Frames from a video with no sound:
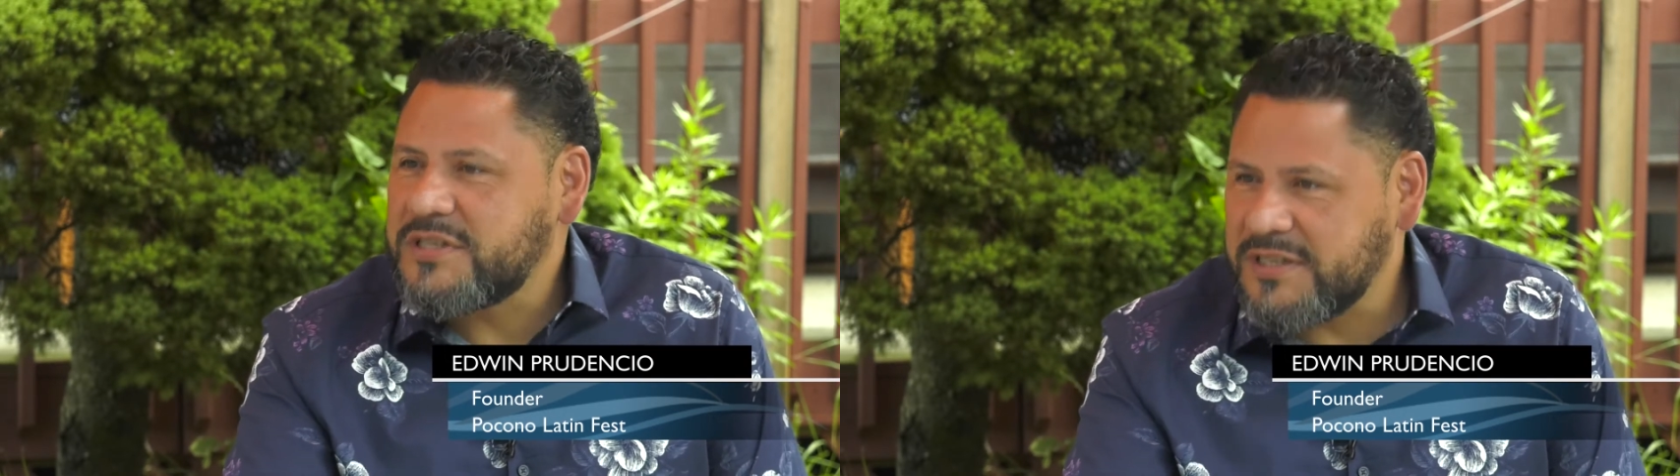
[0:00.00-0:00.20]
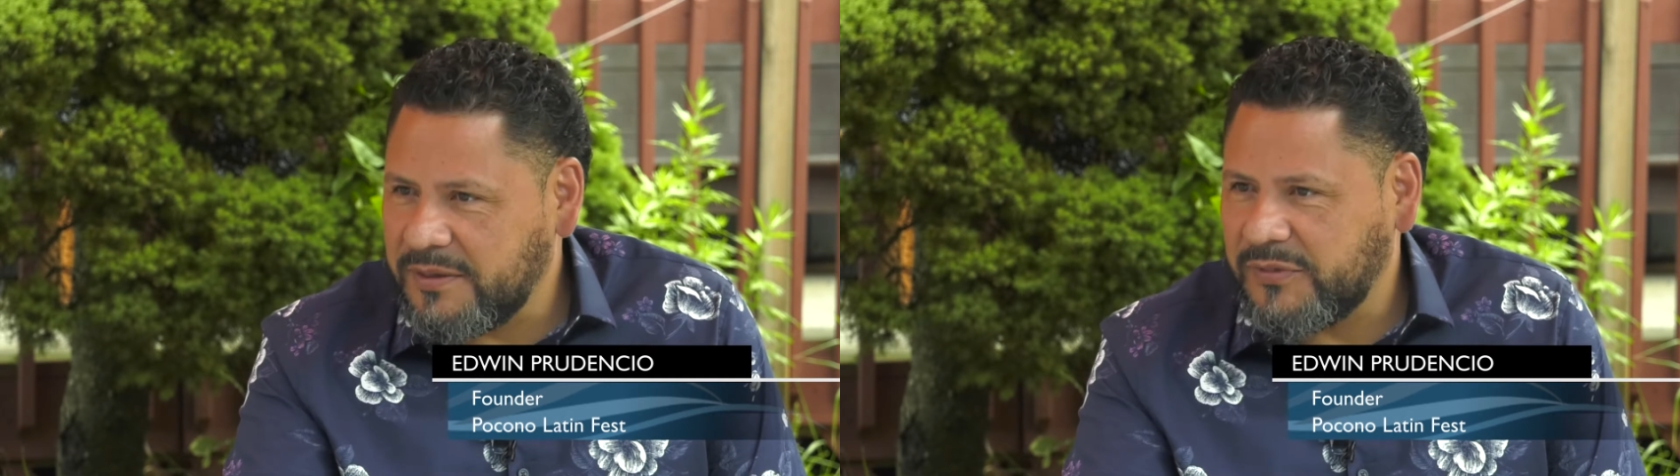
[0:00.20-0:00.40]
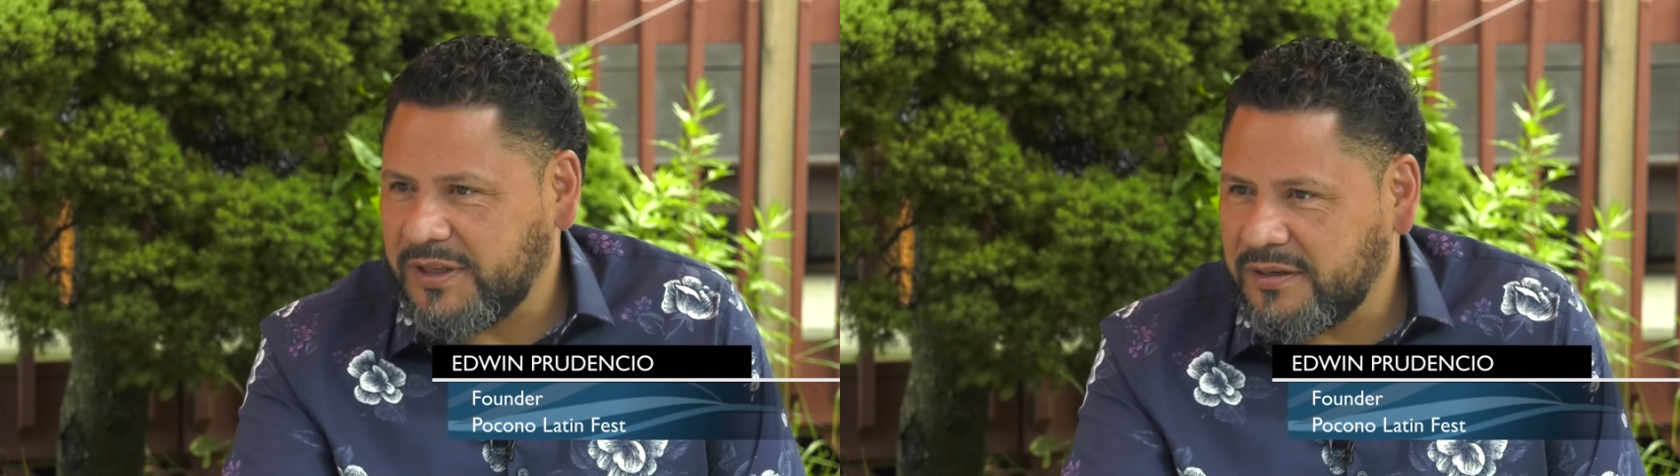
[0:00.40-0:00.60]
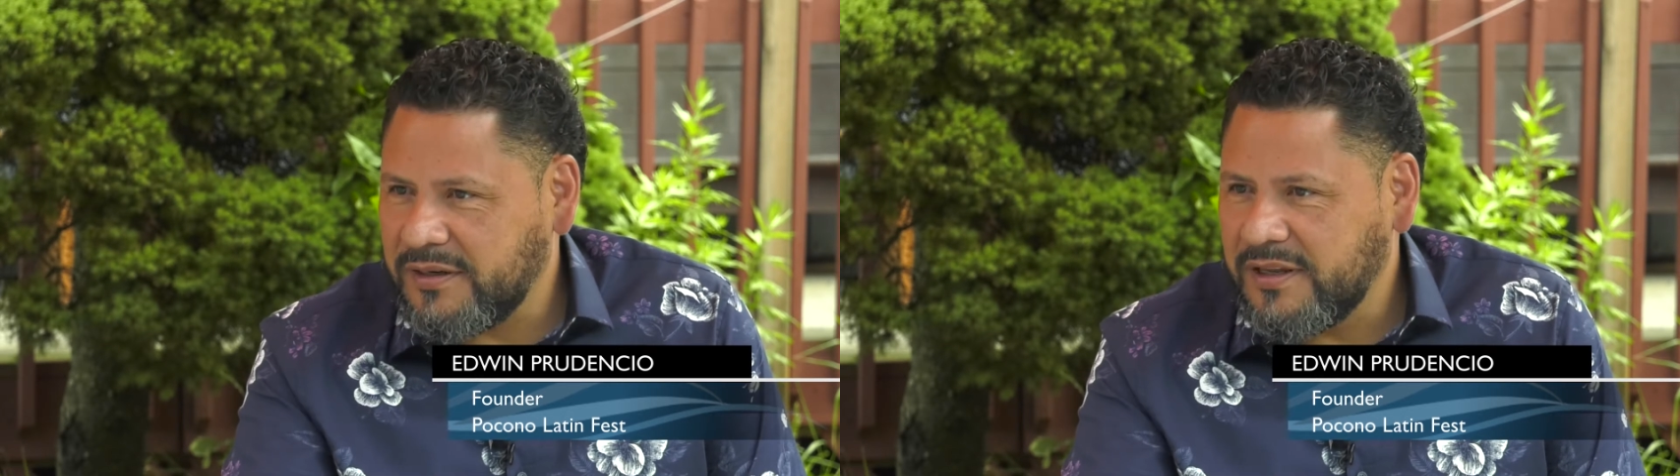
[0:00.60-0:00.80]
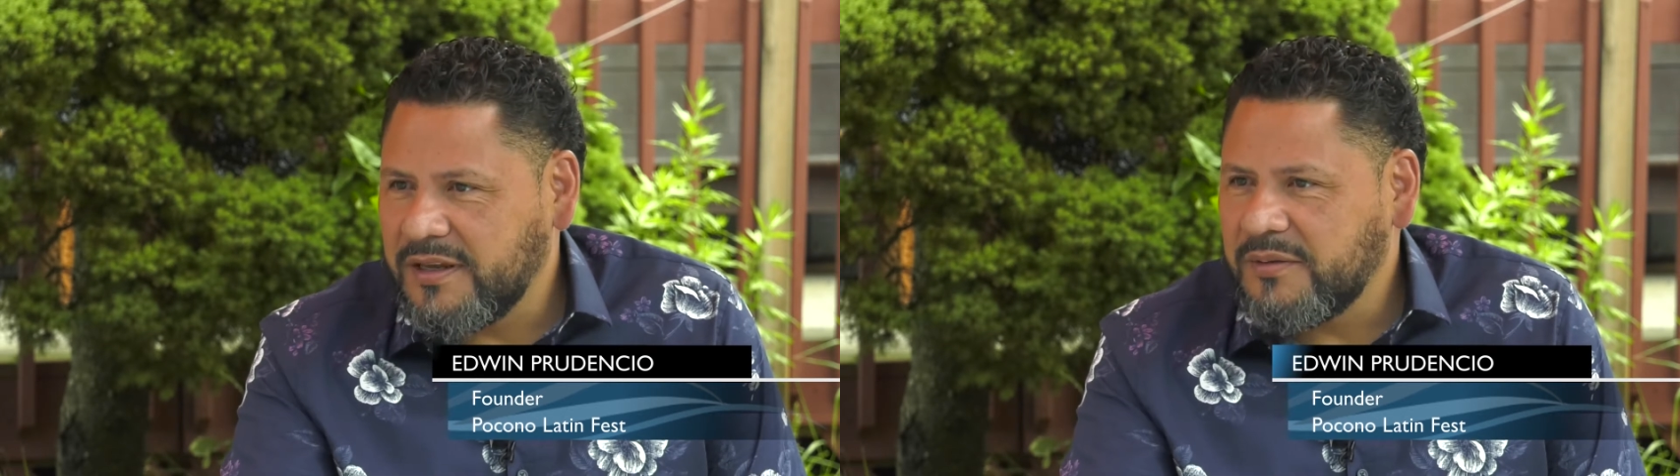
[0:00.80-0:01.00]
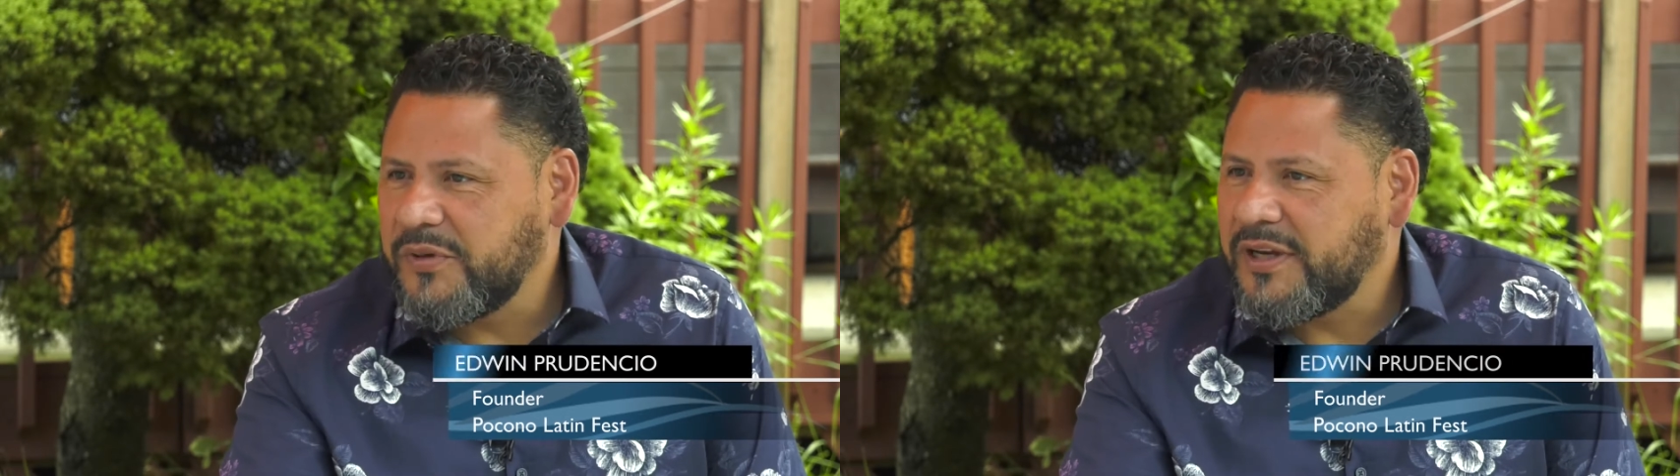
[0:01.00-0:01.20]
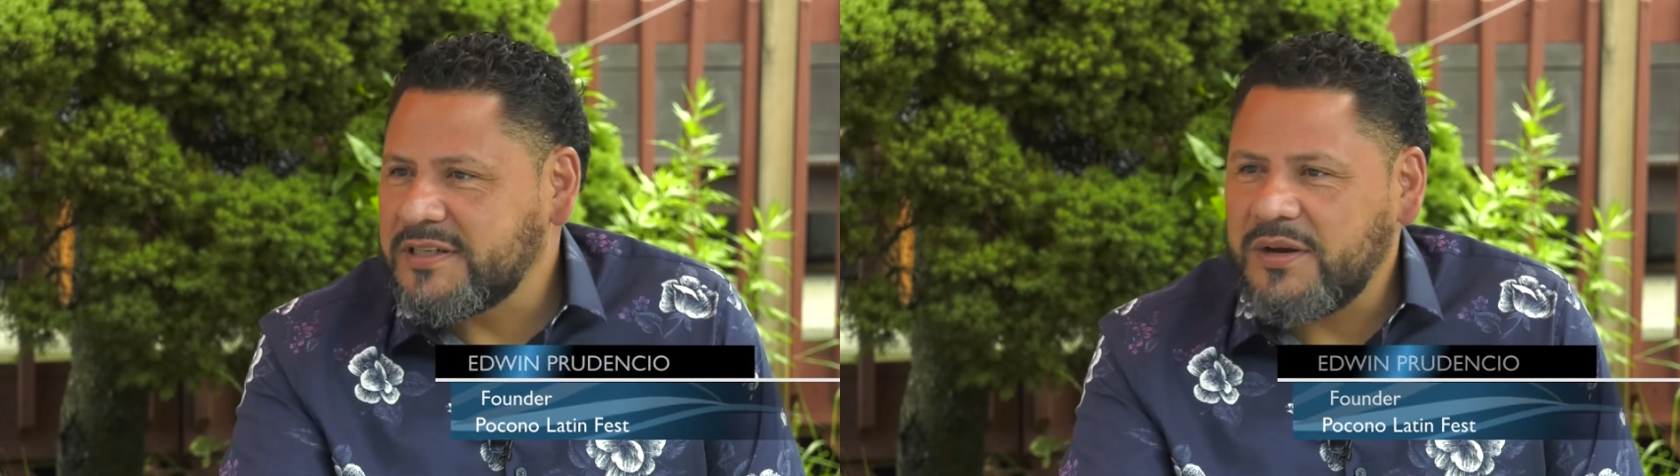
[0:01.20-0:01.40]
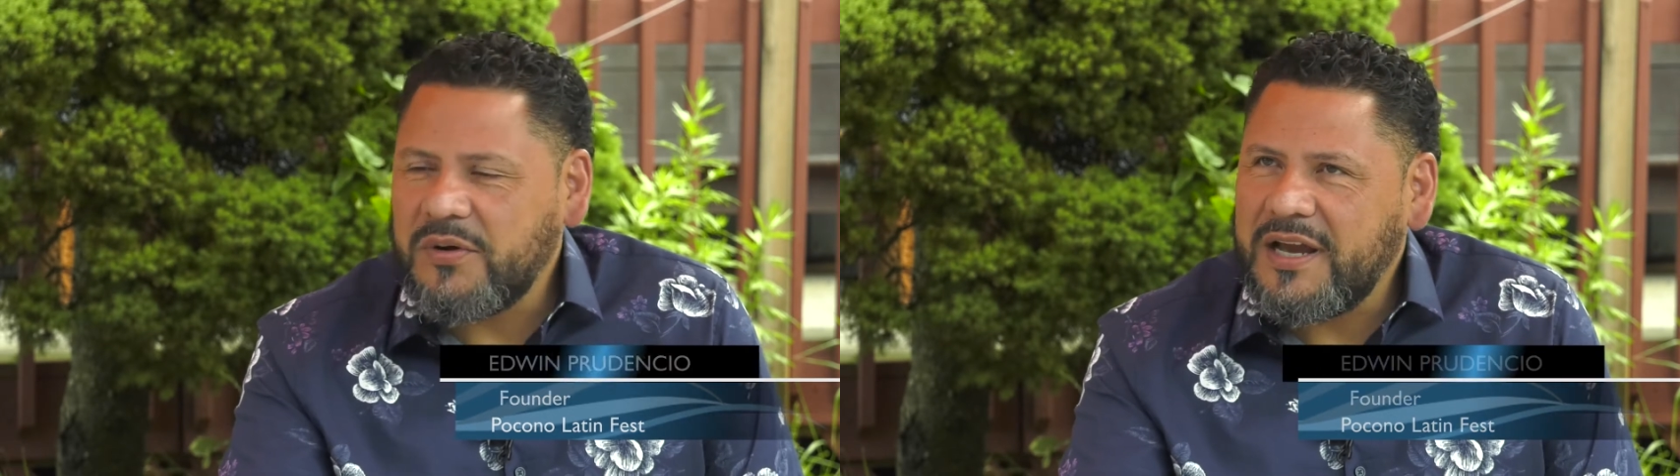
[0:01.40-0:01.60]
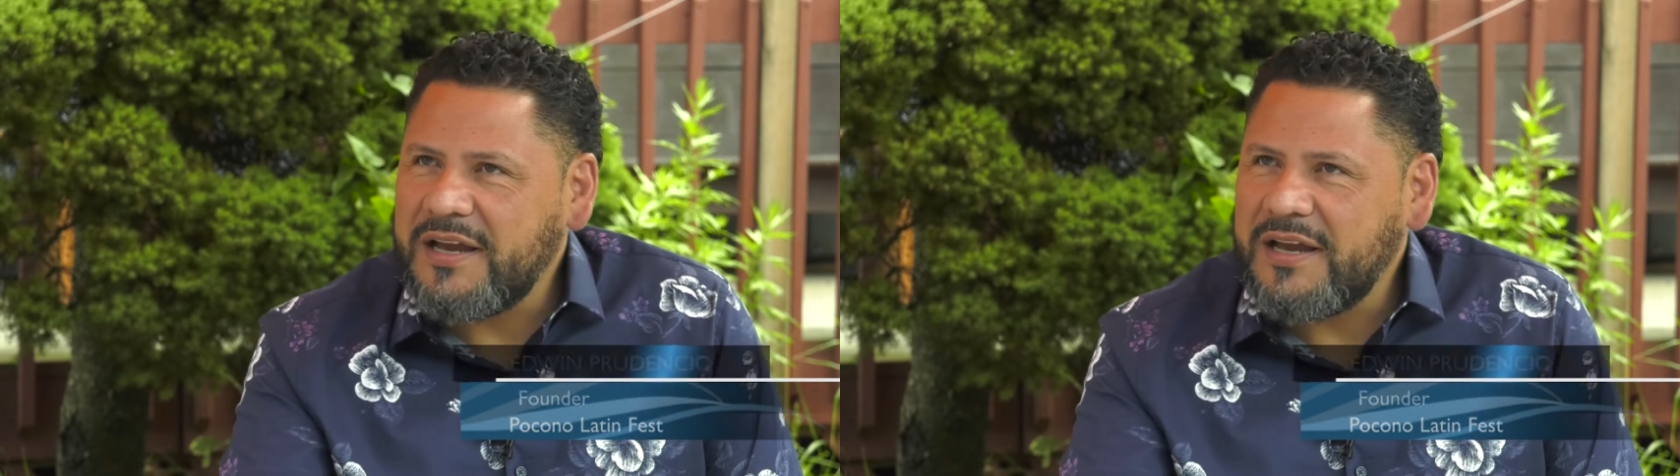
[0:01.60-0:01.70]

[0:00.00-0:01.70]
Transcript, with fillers: something because I,